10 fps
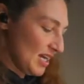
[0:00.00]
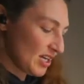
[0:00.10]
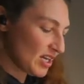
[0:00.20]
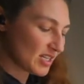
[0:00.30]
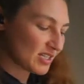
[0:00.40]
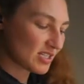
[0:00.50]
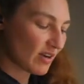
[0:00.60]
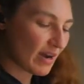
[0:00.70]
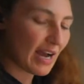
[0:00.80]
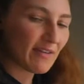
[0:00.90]
Good.
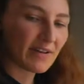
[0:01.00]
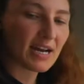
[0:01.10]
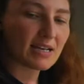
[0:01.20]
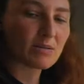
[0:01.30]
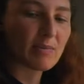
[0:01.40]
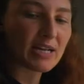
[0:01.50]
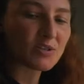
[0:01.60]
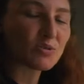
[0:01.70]
So I've got my